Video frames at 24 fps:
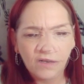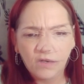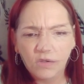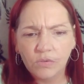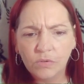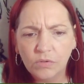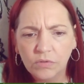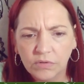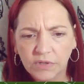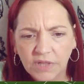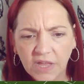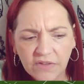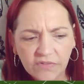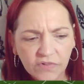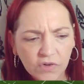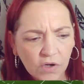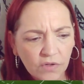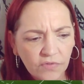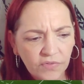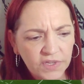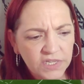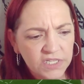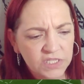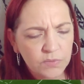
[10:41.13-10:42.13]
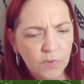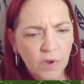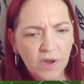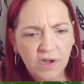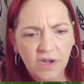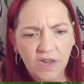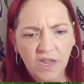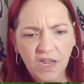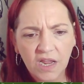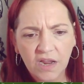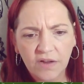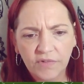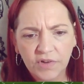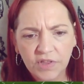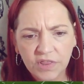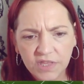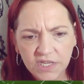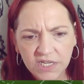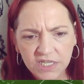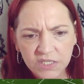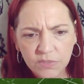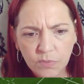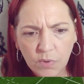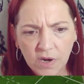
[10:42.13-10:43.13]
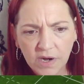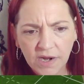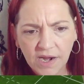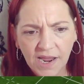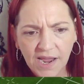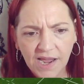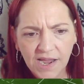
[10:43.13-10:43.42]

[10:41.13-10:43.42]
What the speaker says: Oh, they've got this one here, and this one's